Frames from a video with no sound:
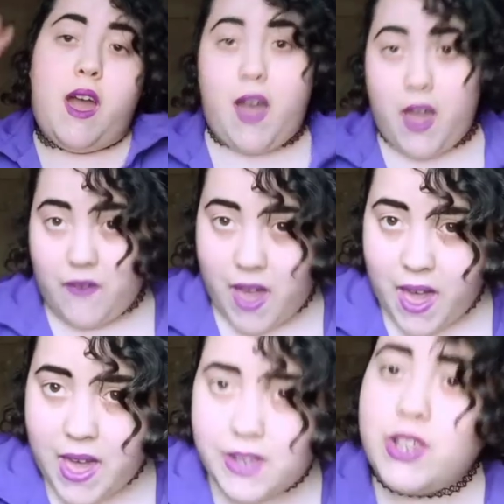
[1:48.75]
I've
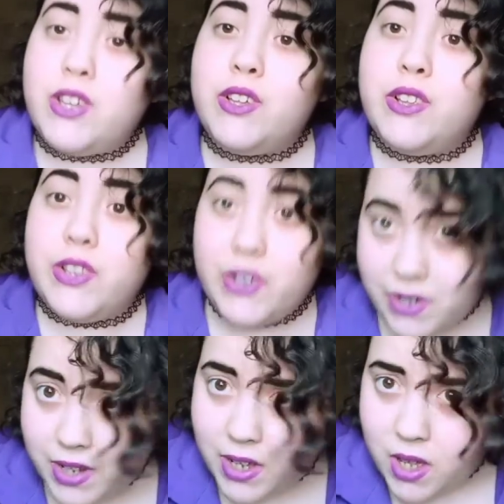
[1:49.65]
had
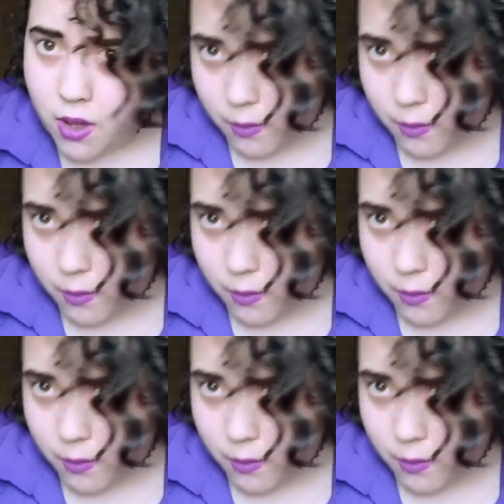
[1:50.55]
learning